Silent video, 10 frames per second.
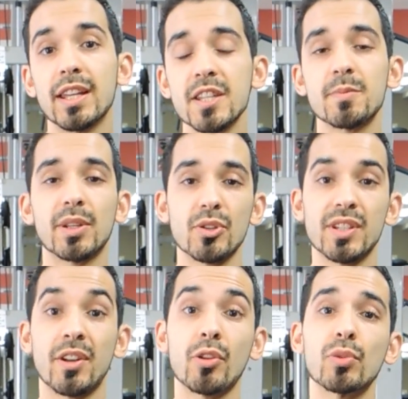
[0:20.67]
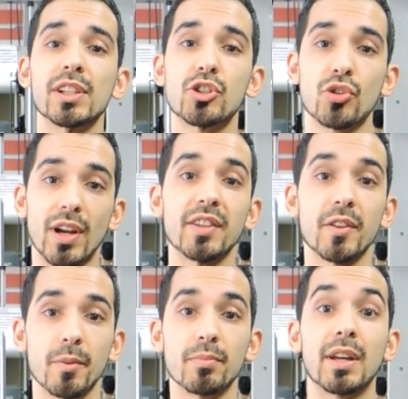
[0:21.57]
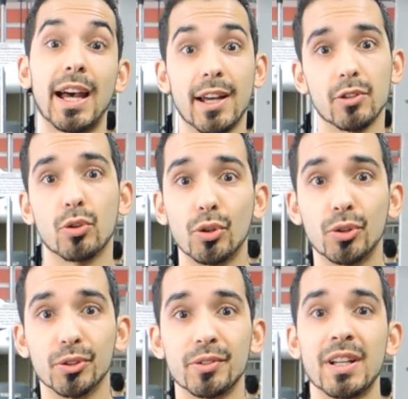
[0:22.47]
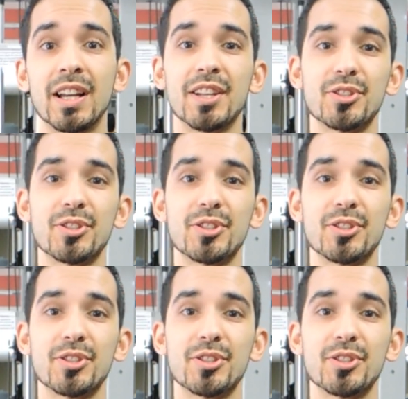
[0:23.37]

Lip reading: is because they don't really train them at all.